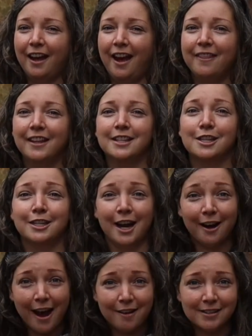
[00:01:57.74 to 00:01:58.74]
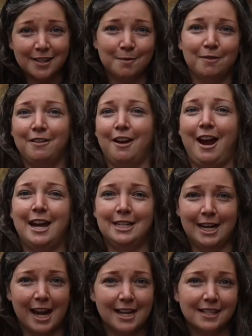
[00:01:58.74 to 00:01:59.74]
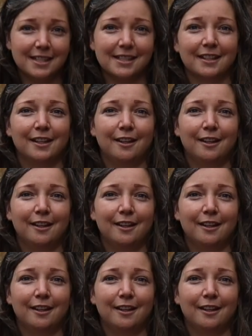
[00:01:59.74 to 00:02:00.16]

And then share out some of their ideas.